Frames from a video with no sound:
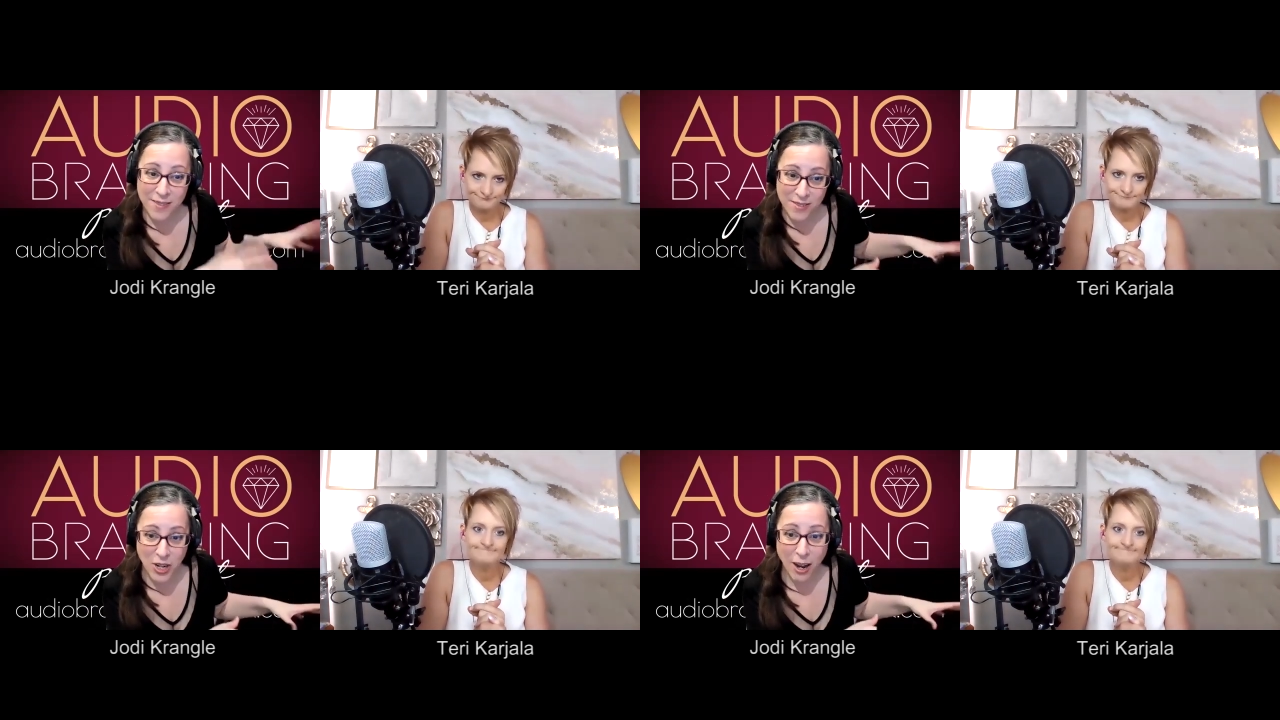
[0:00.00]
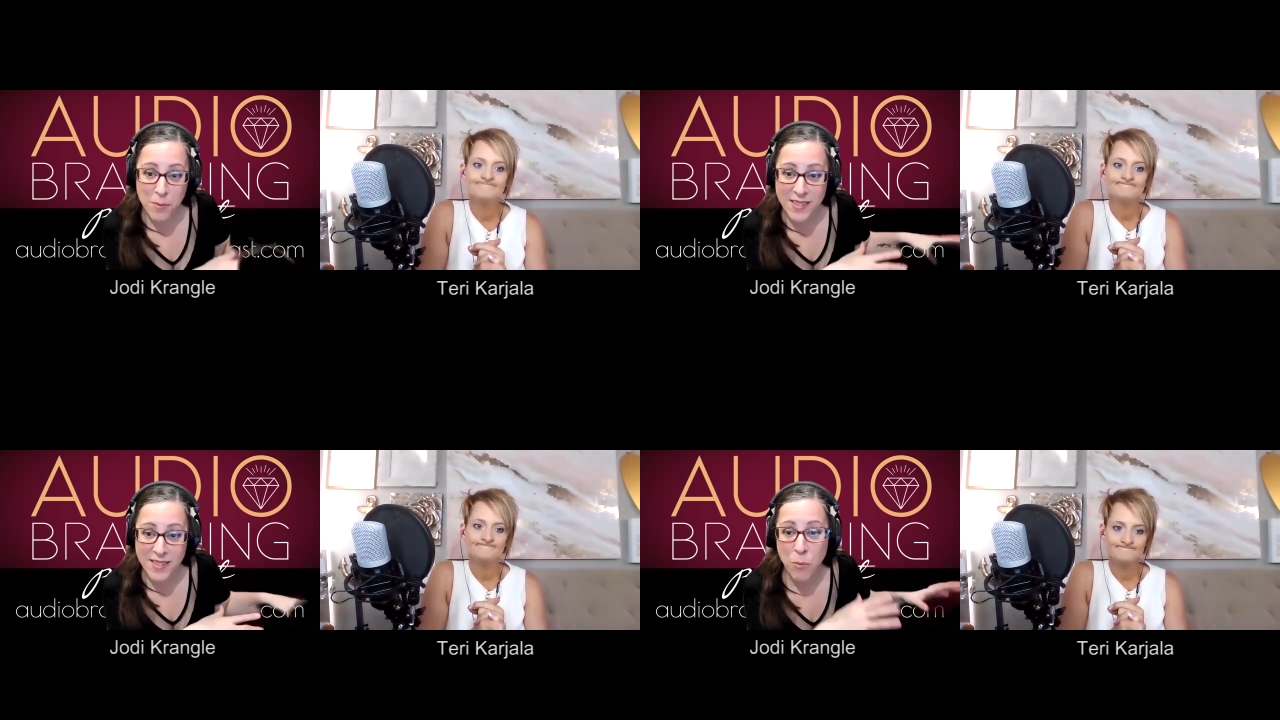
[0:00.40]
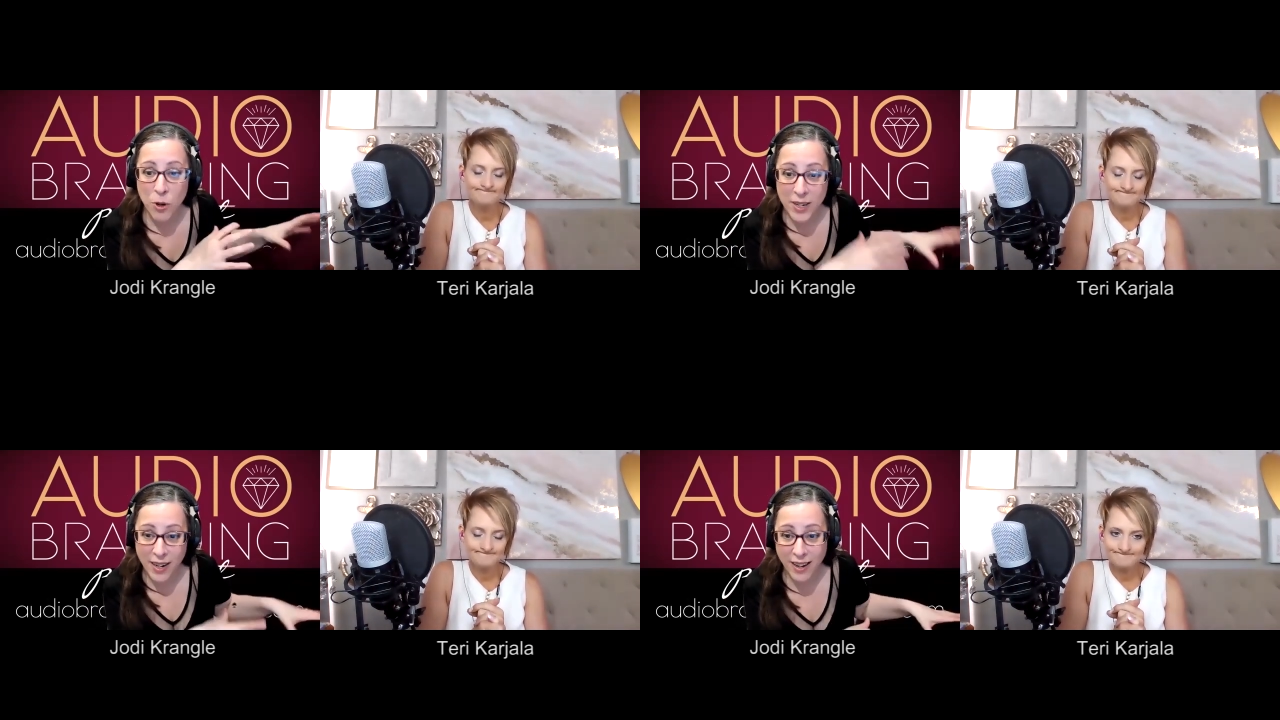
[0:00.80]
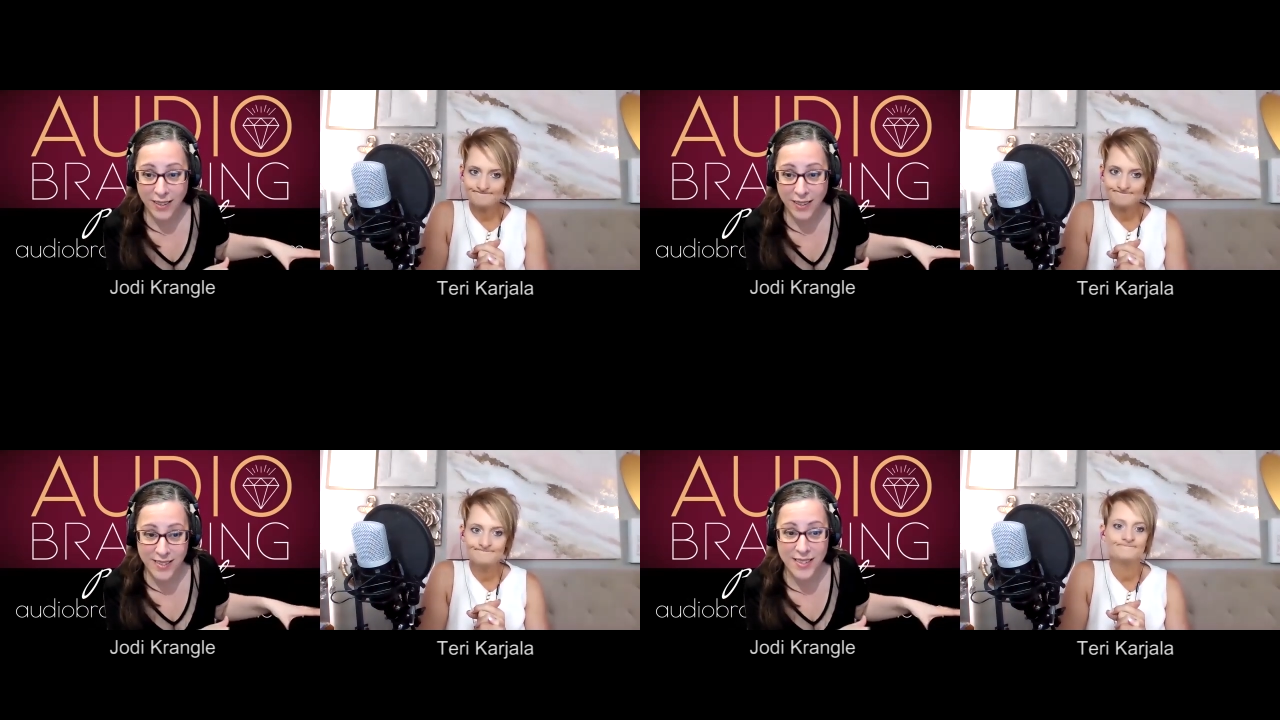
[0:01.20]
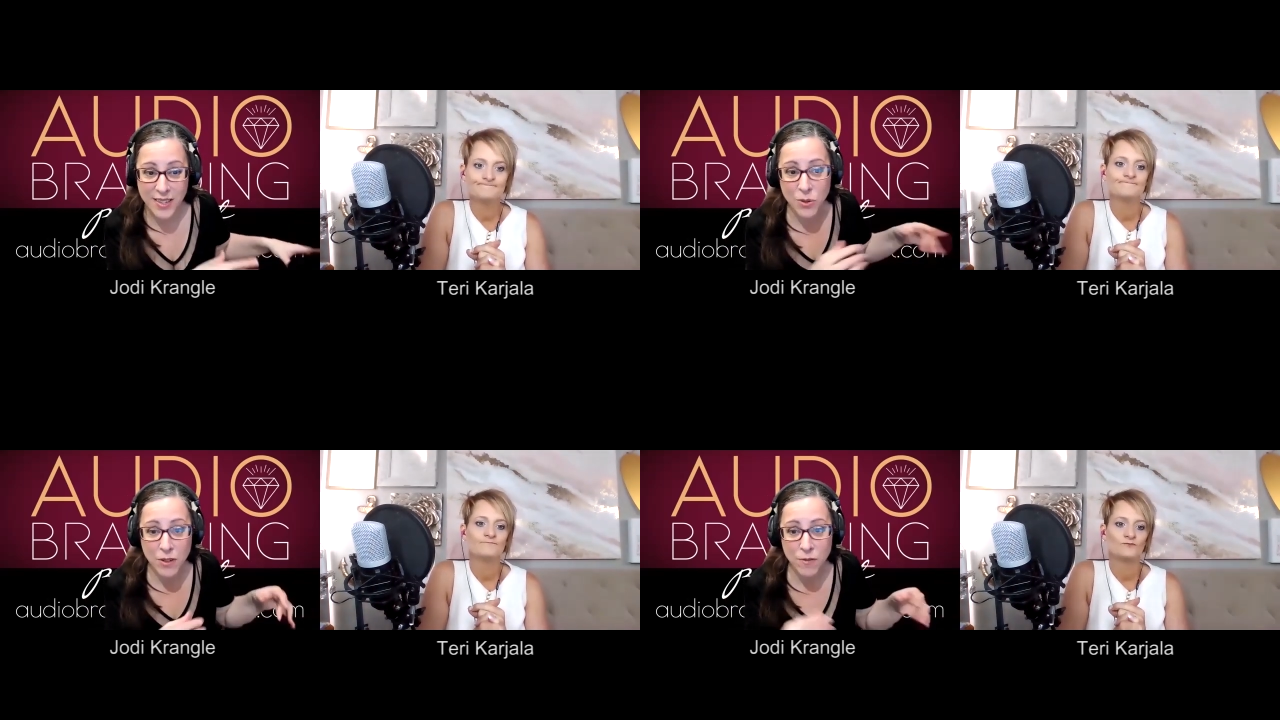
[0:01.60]
Speaker 1: job to someone else, you
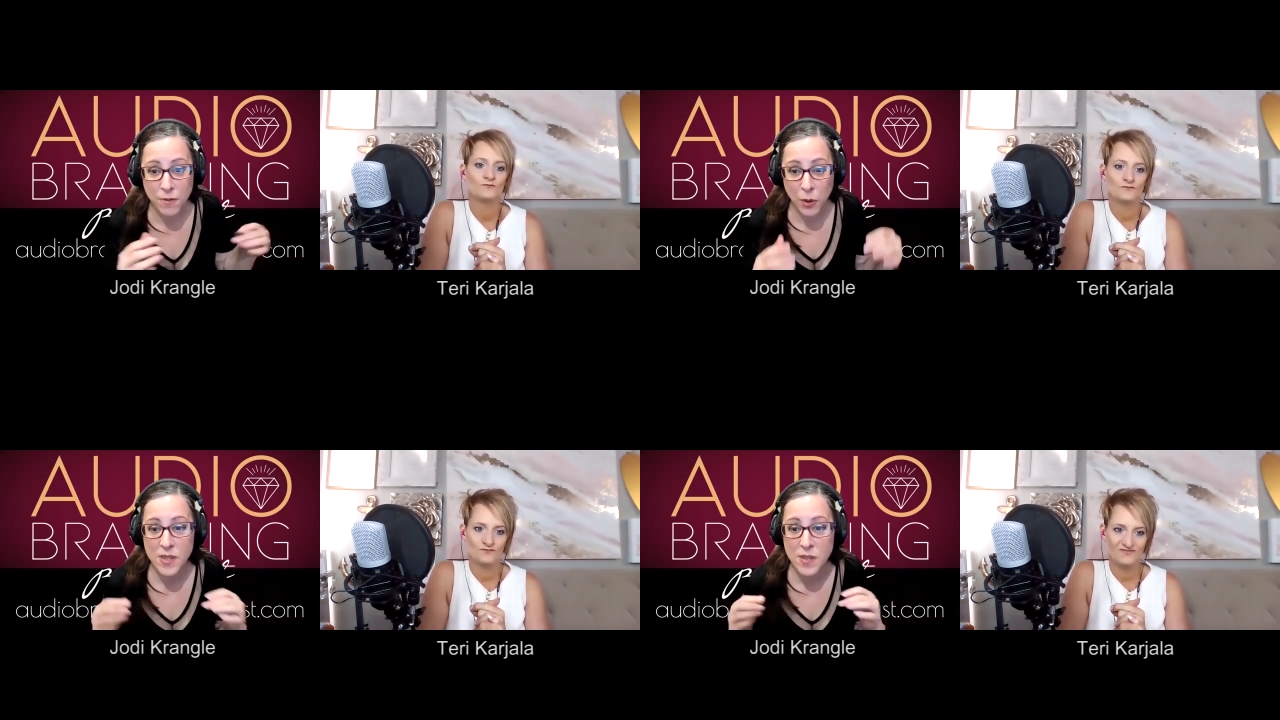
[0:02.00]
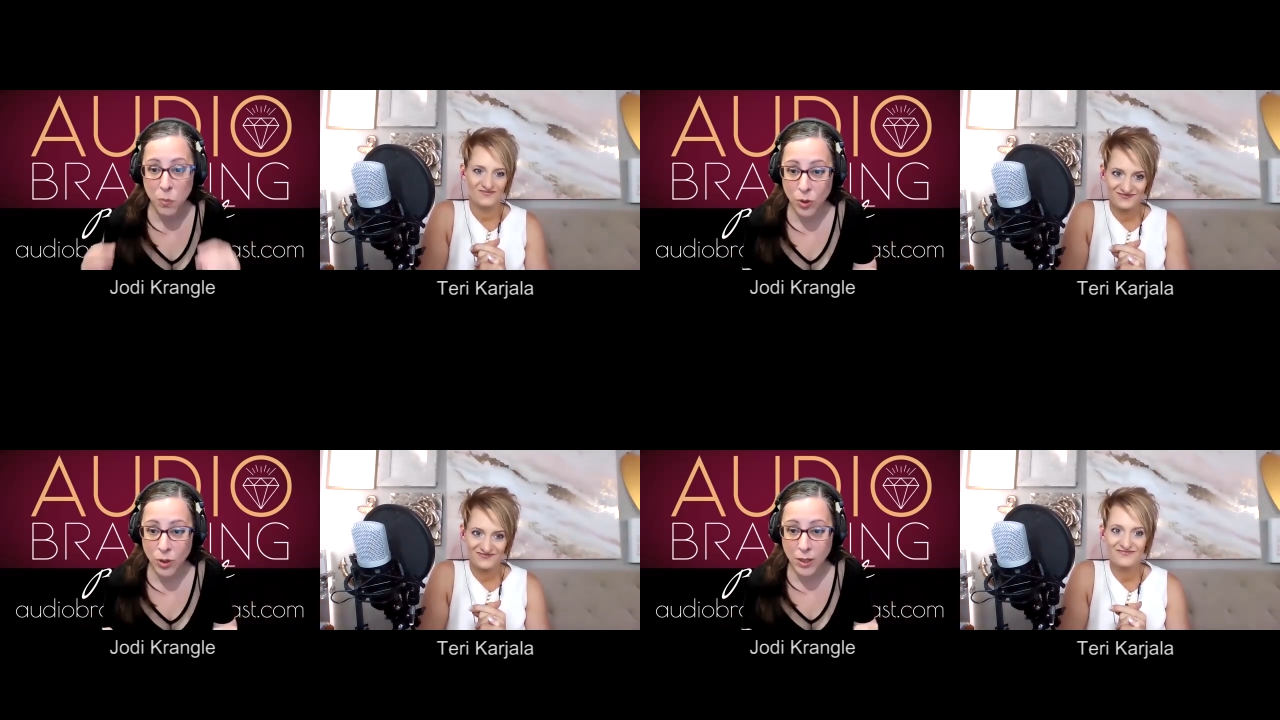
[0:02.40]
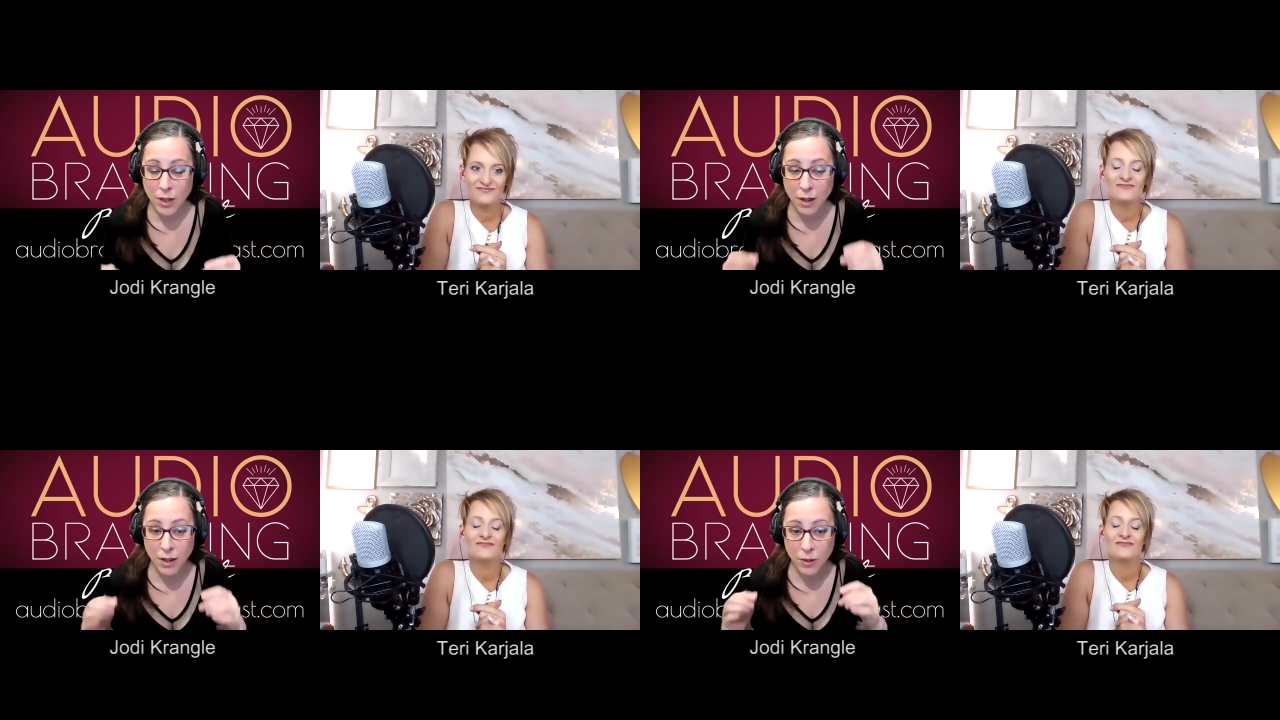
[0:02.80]
can focus more on